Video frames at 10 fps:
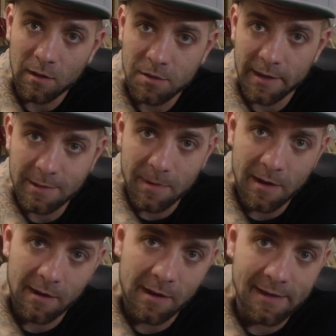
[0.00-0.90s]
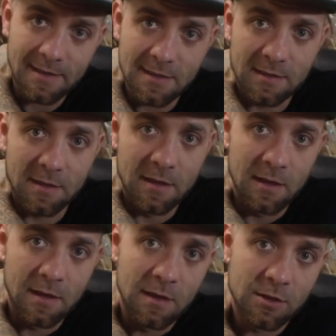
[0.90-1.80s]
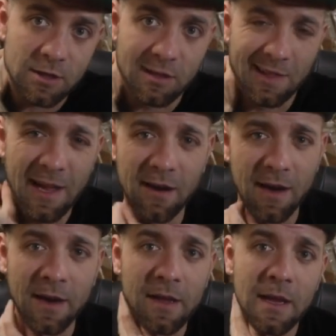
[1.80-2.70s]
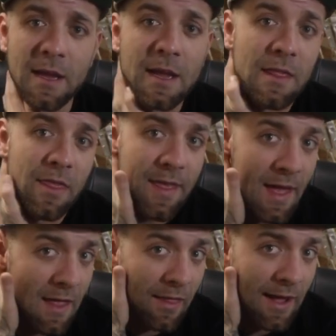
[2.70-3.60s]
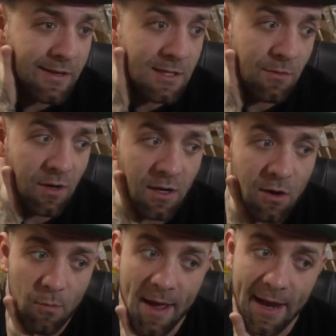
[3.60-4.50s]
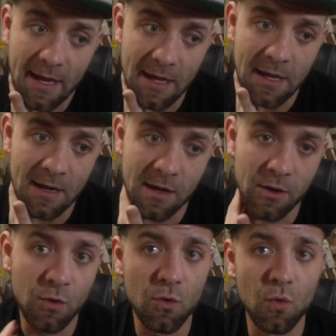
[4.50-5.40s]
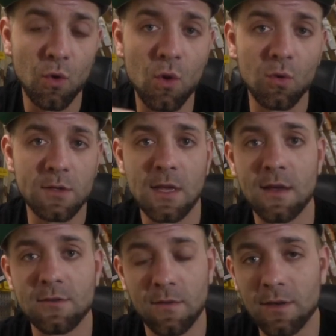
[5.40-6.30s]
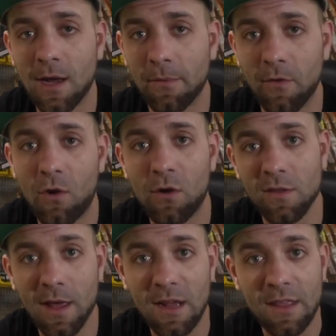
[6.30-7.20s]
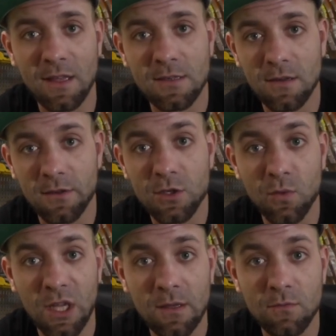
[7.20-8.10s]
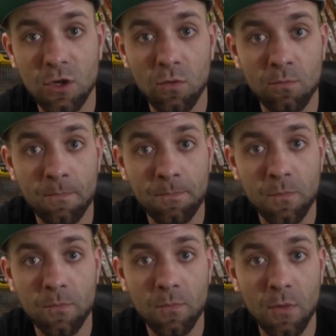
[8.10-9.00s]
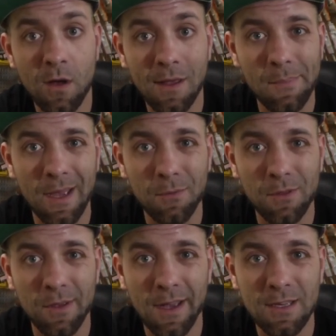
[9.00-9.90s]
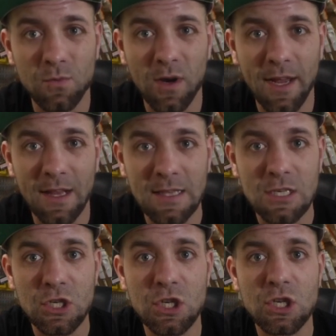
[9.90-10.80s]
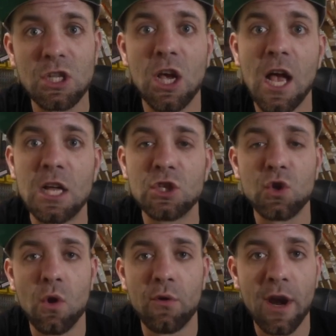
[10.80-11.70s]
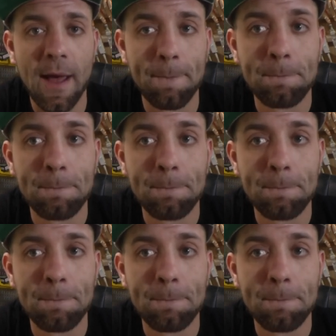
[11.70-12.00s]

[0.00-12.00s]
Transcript: transparent, nice, and just layer it. And then lastly, we're gonna go back in and do gold scales over top of all of that. And I think it's gonna look sweet, so. I'll get back with you guys when I get the guns loaded up.